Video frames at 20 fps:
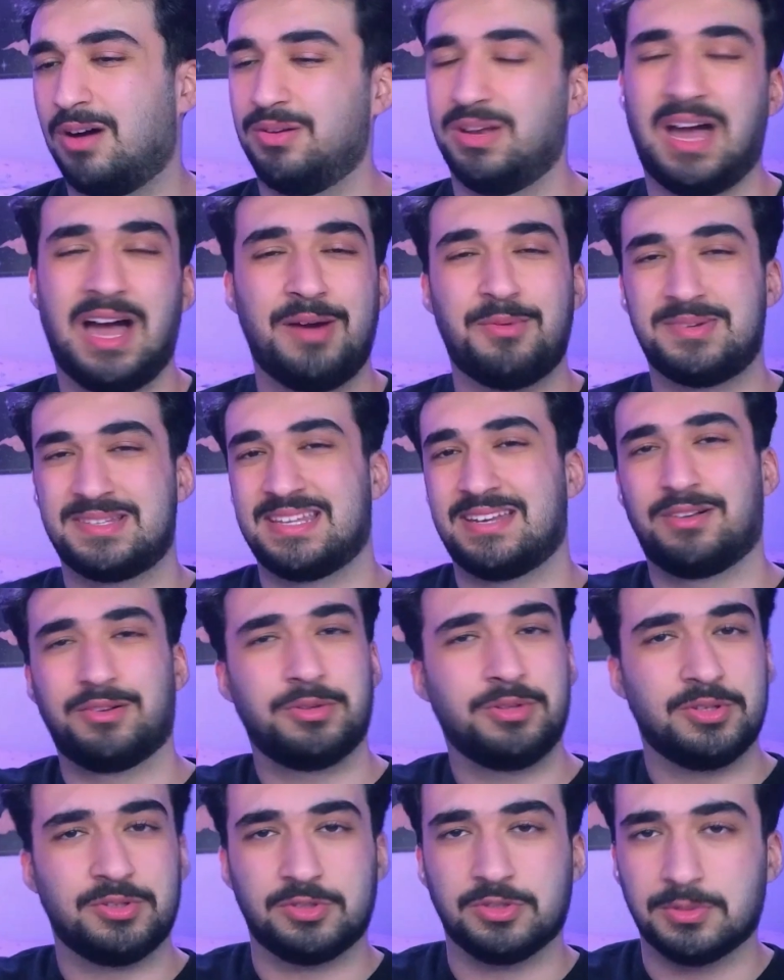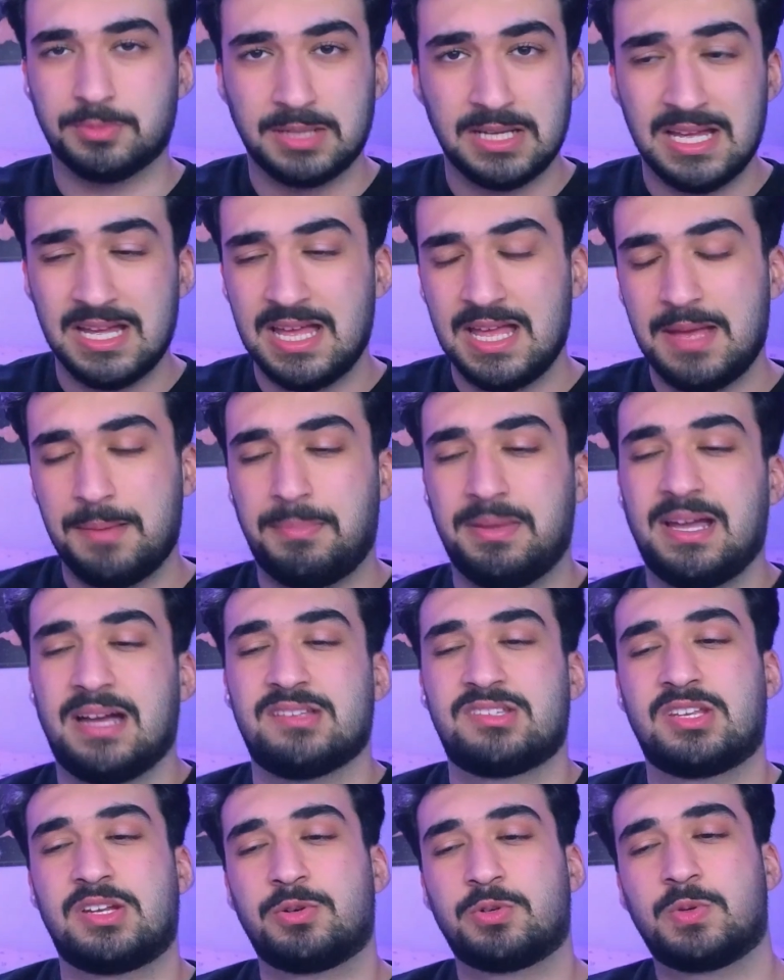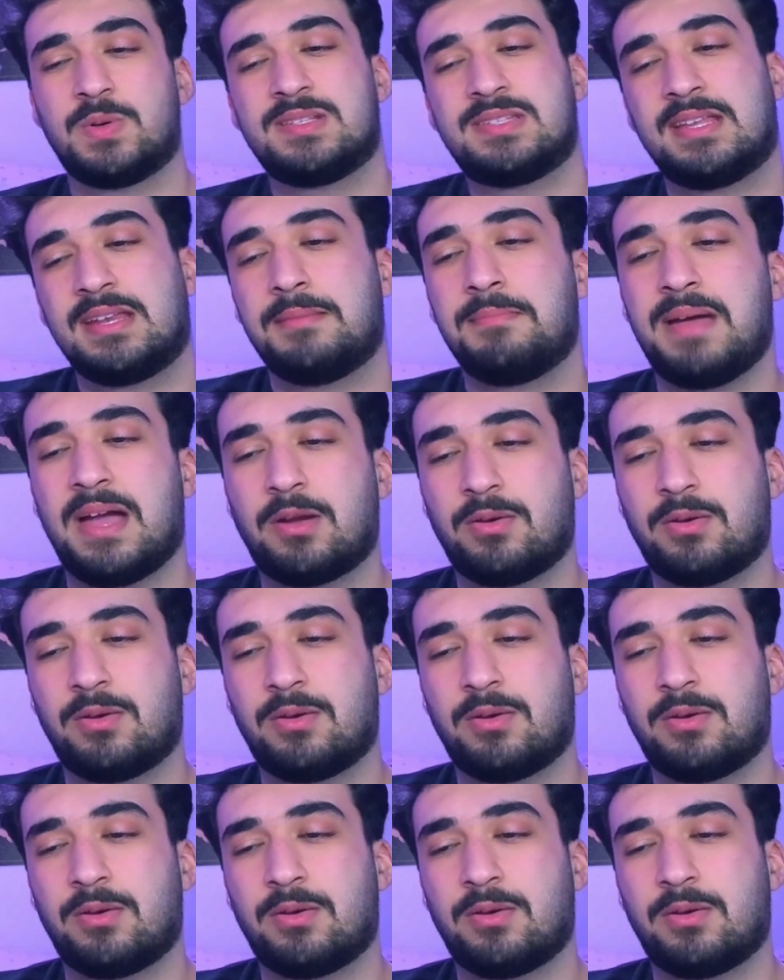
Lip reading: Oh, no, I wasn't on YouTube, but y'all should have requested it